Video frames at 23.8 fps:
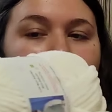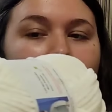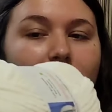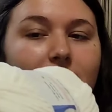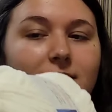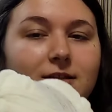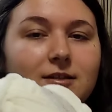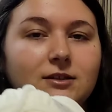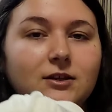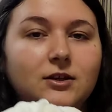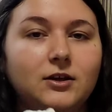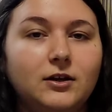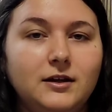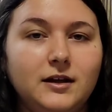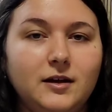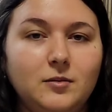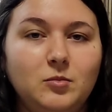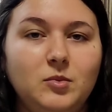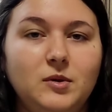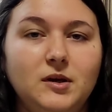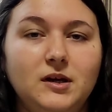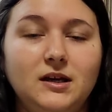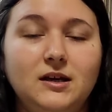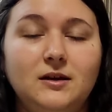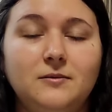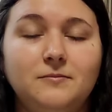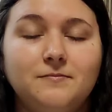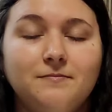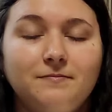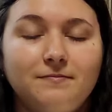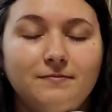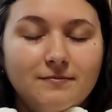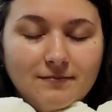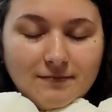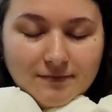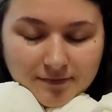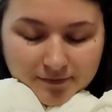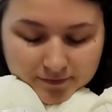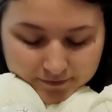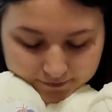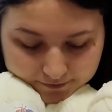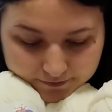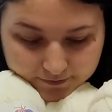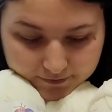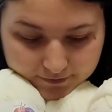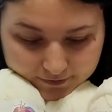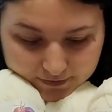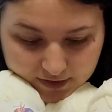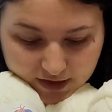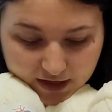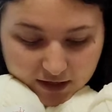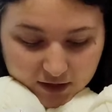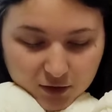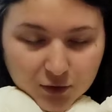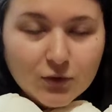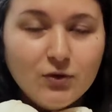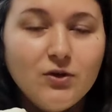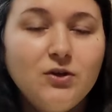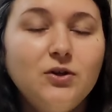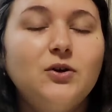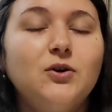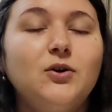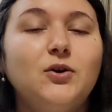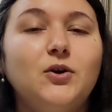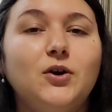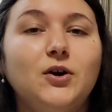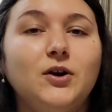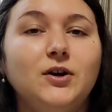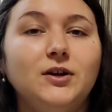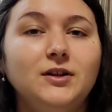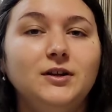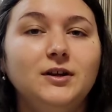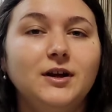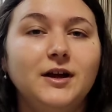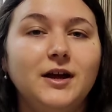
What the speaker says: It's gonna be a unicorn